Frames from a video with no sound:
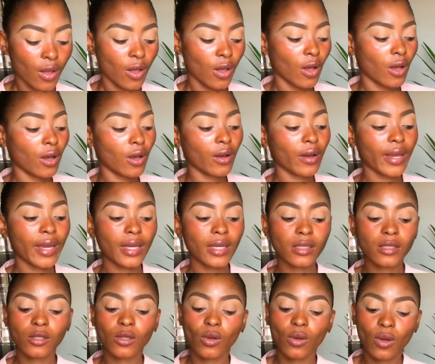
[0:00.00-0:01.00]
Okay,
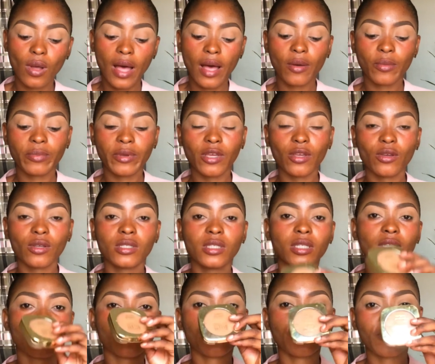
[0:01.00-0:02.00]
so I'll be using
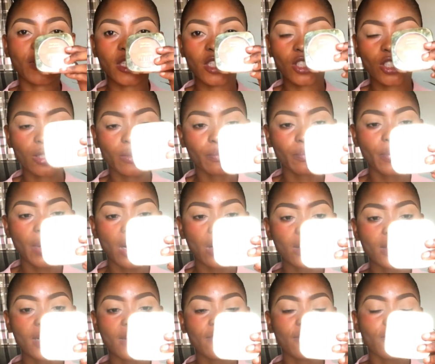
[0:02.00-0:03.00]
the finishing
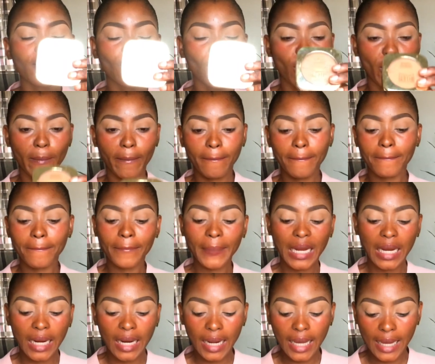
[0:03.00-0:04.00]
powder from
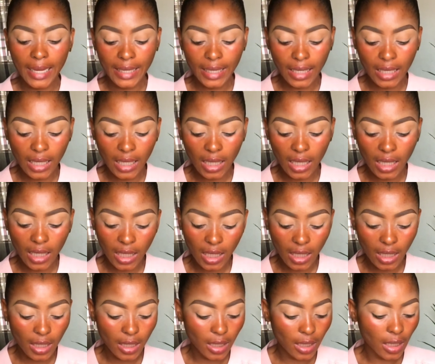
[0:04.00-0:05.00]
Milani
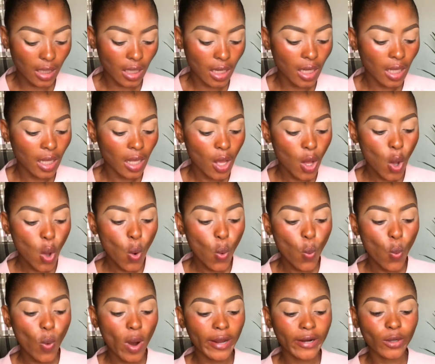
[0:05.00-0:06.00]
in
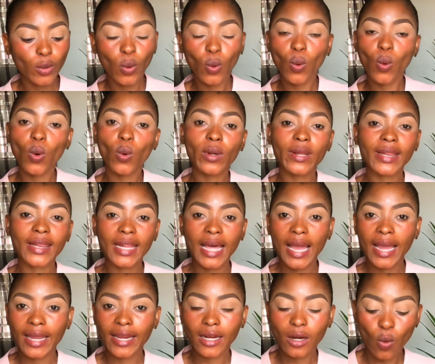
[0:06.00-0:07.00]

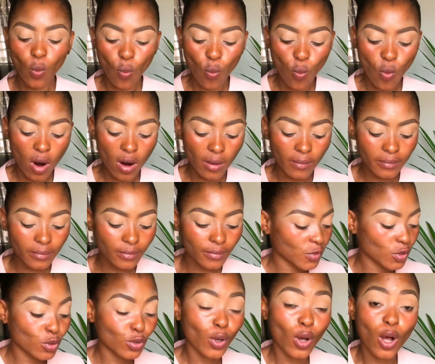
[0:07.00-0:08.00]
109 Warm
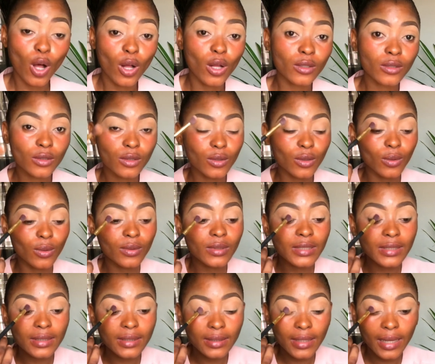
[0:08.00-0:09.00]
to also
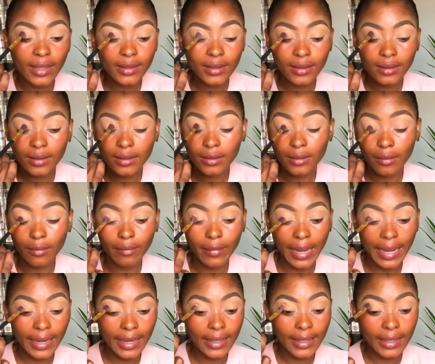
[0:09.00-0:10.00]
set
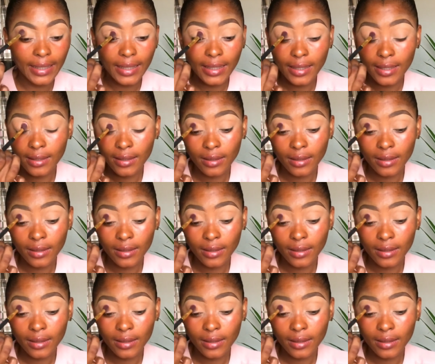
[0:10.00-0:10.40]
my lid.